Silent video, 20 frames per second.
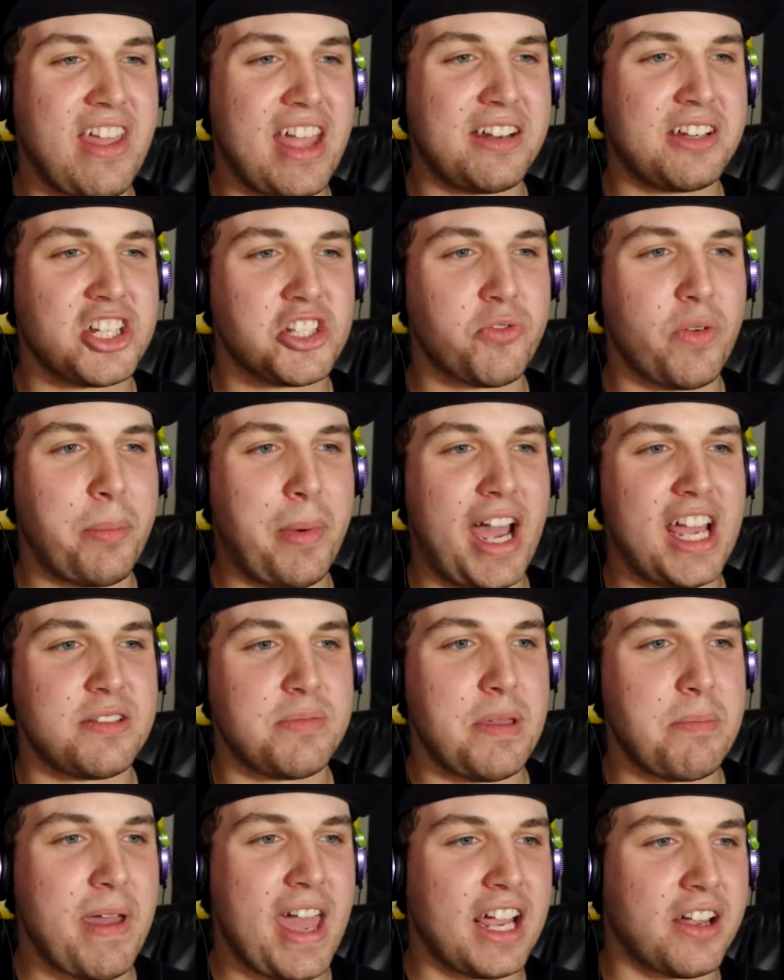that just reminds
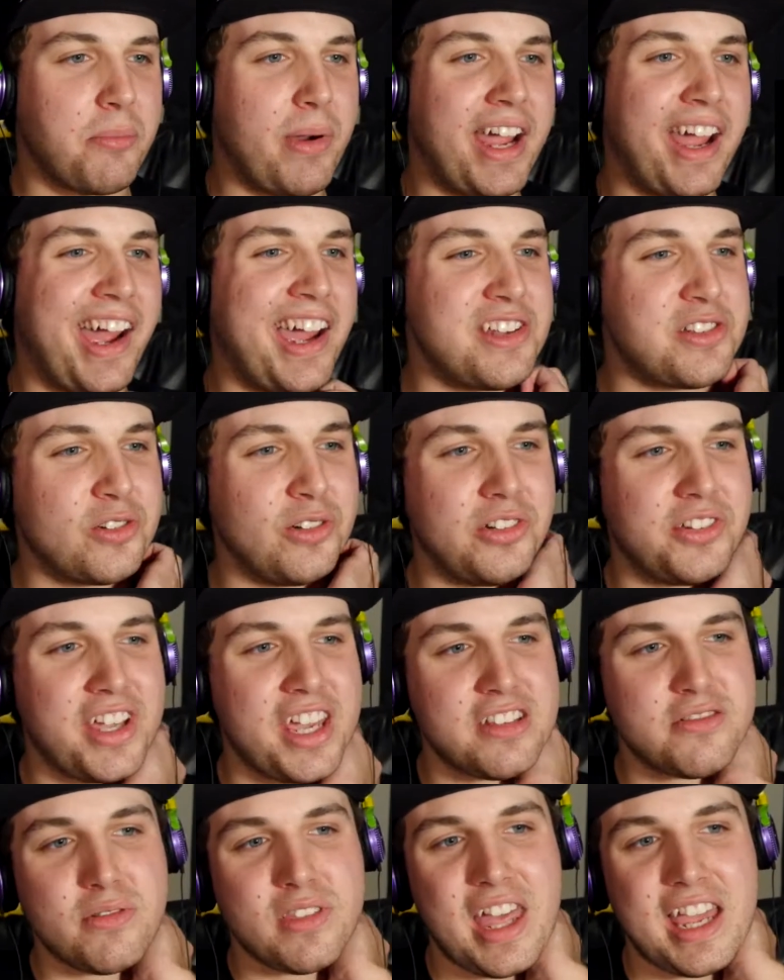me back of my high school
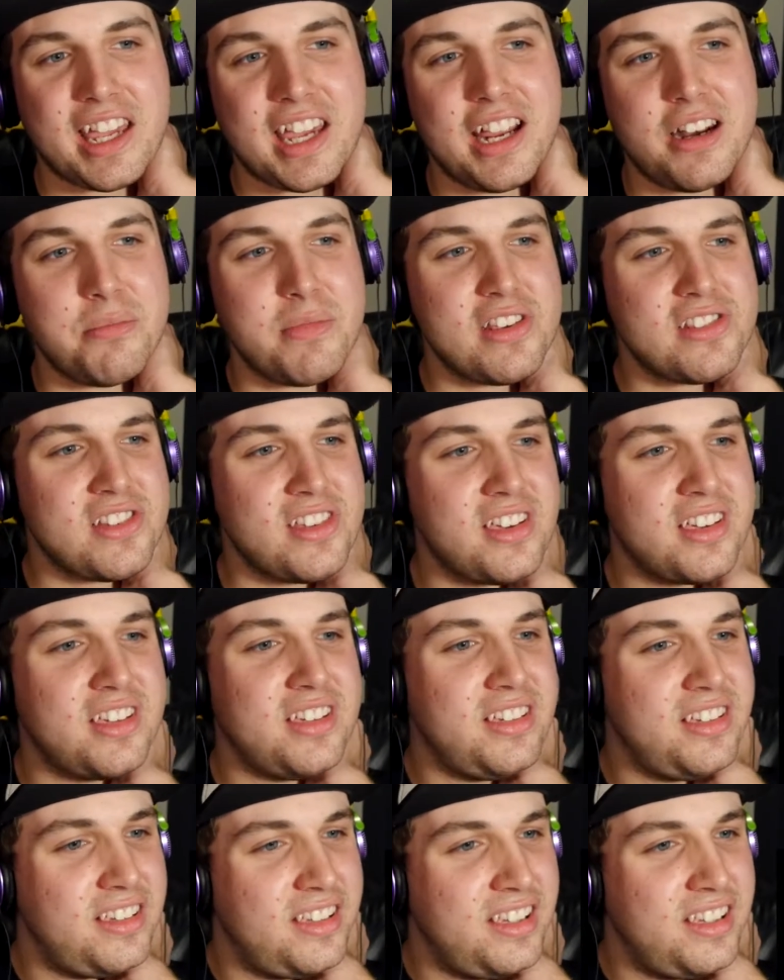days with that kind of music.